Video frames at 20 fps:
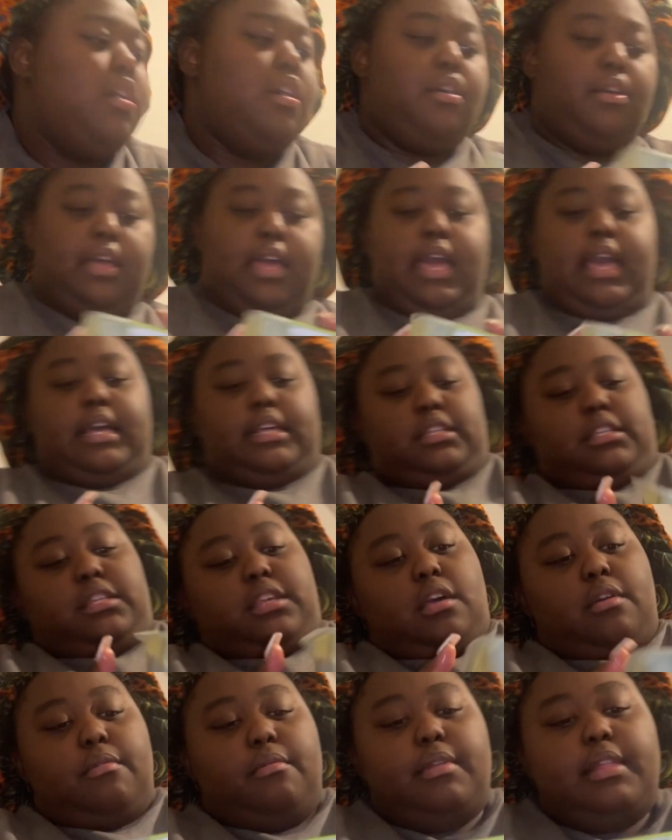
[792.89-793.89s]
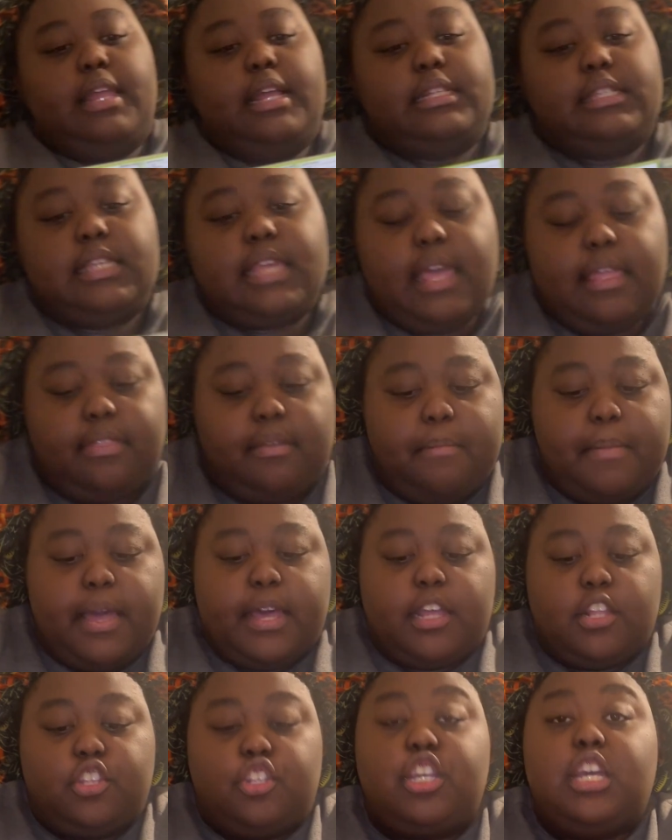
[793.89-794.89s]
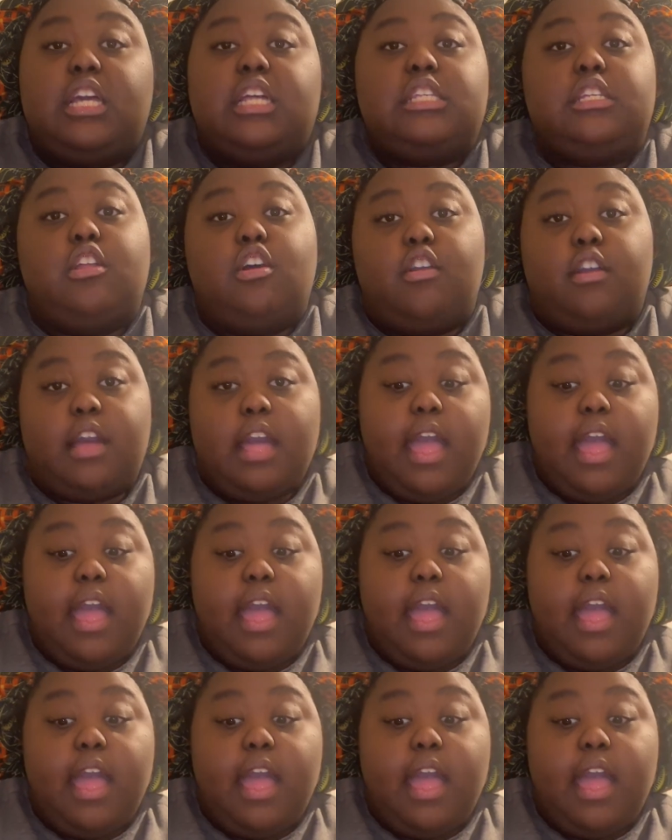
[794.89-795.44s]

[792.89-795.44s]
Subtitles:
Okay, so let's get the mac and cheese. Look,